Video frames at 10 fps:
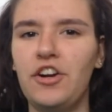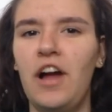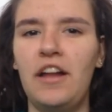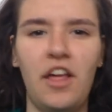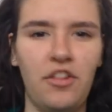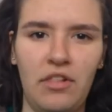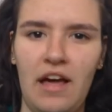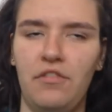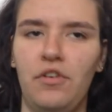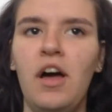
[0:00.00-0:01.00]
another
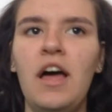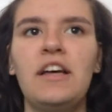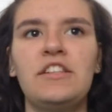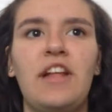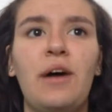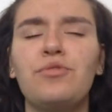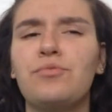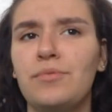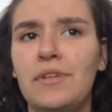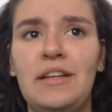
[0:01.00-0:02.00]
level. So that was
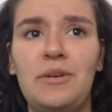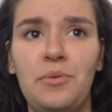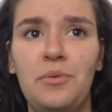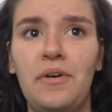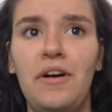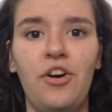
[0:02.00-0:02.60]
really cool.